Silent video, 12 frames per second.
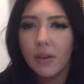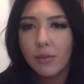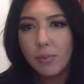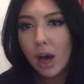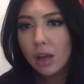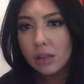I
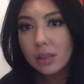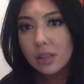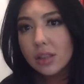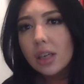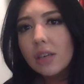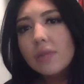bottle
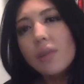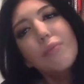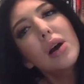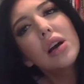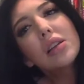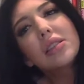served,
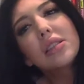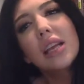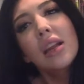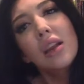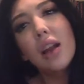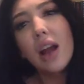
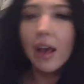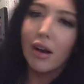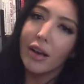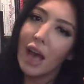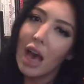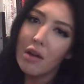bartended, I
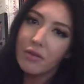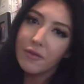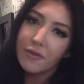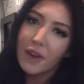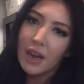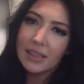hung out with
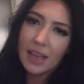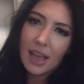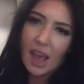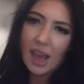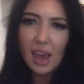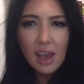friends, I
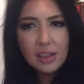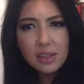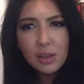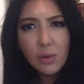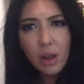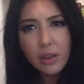ate
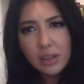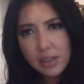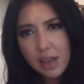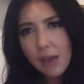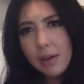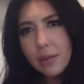queso all the
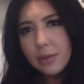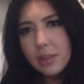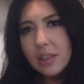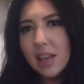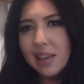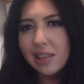time. I was
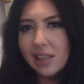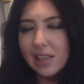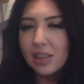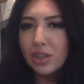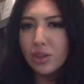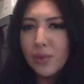
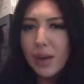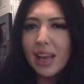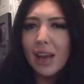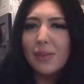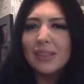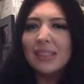19,
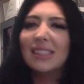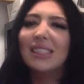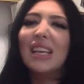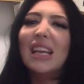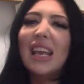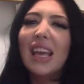20, I was
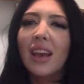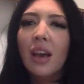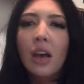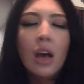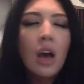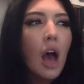skinny.
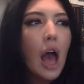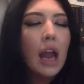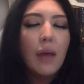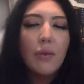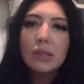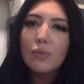And
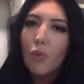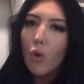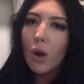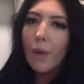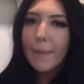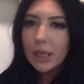I was
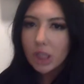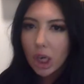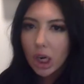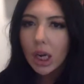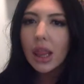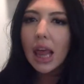more
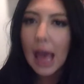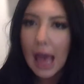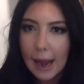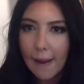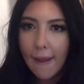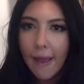mature
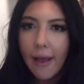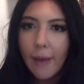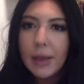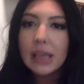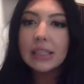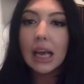then
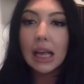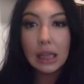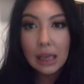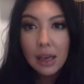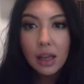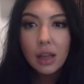because I
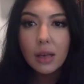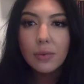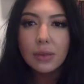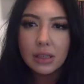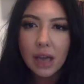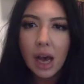legally
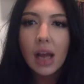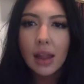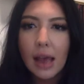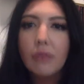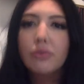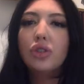was not
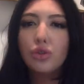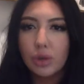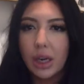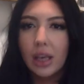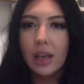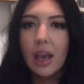allowed to
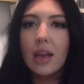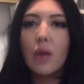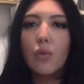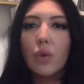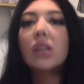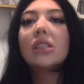drink. And I
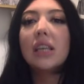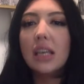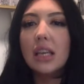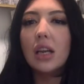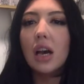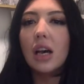worked
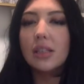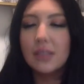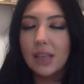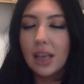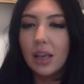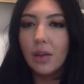in a
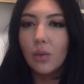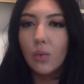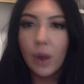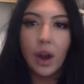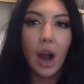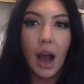scene
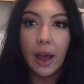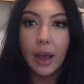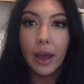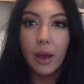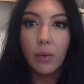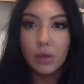where
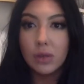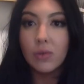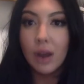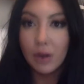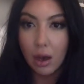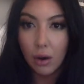I was
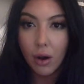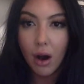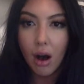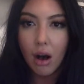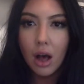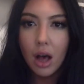around alcohol.